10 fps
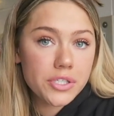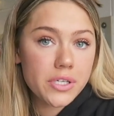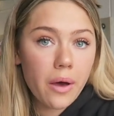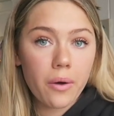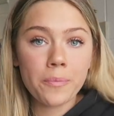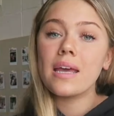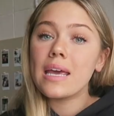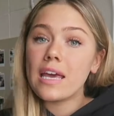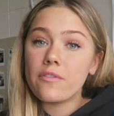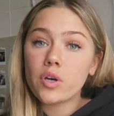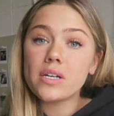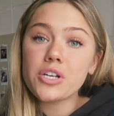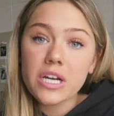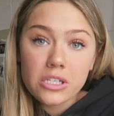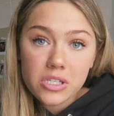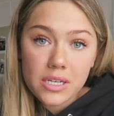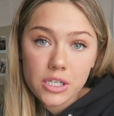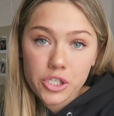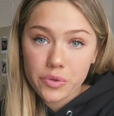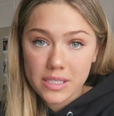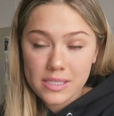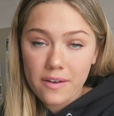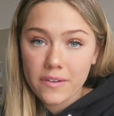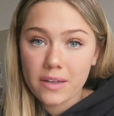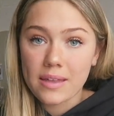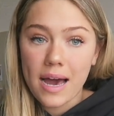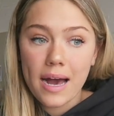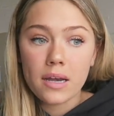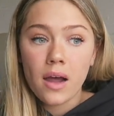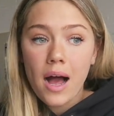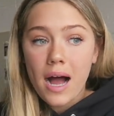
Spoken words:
So if you guys are interested in doing stuff like that,